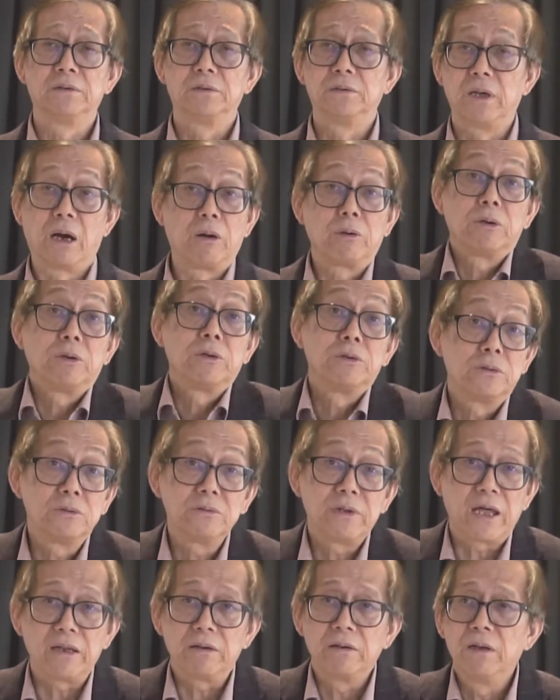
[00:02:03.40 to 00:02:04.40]
How are you going to
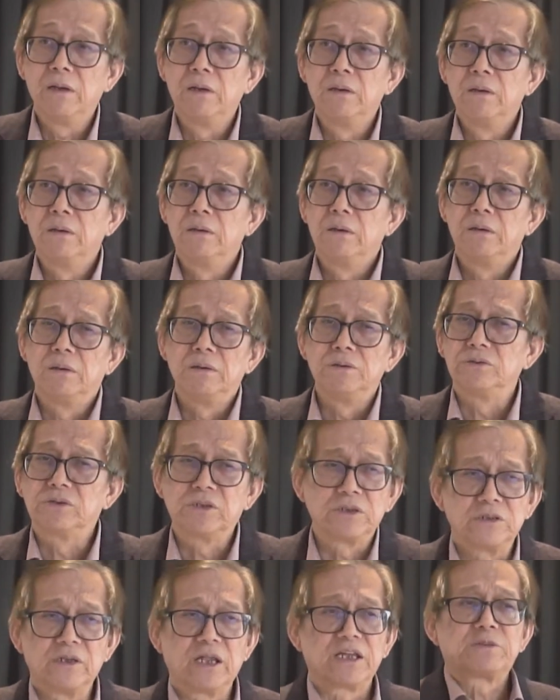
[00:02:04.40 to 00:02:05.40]
do that? Or you
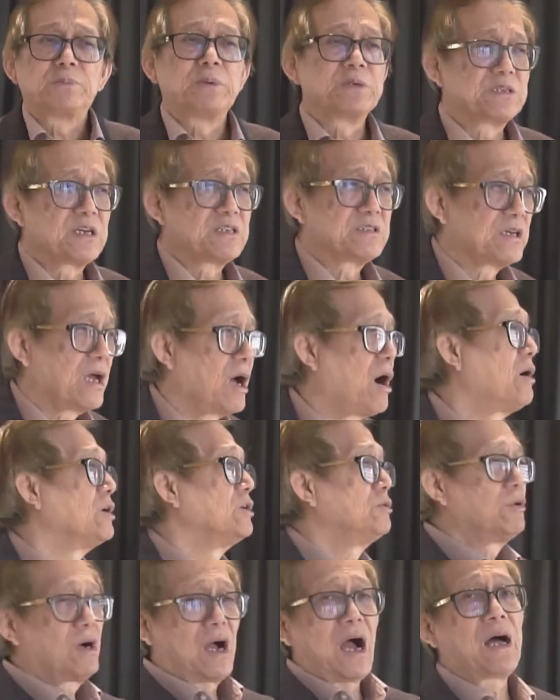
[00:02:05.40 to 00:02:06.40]
turn to the next person and say, oh,
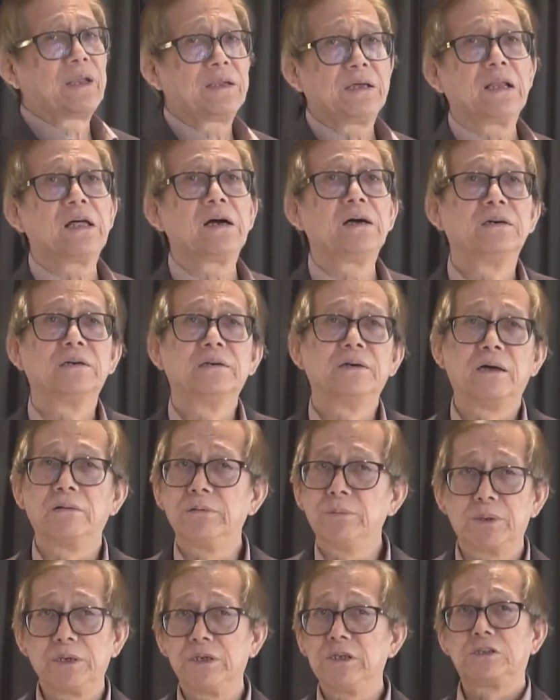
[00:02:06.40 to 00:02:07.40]
you work harder.
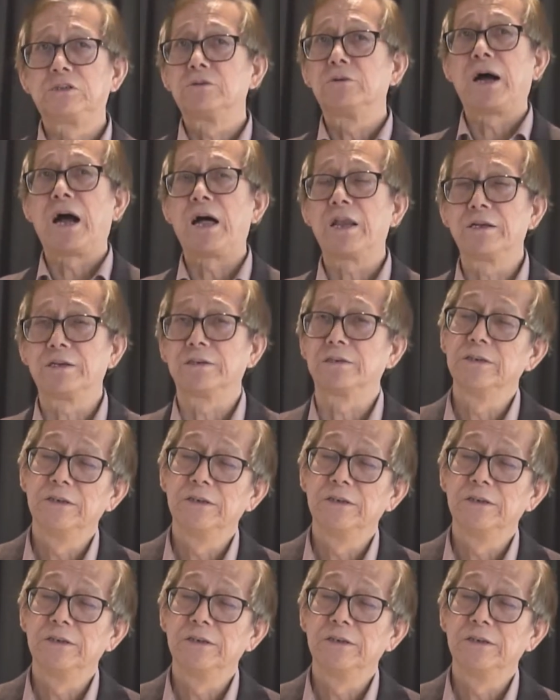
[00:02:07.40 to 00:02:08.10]
Everybody needs to work harder.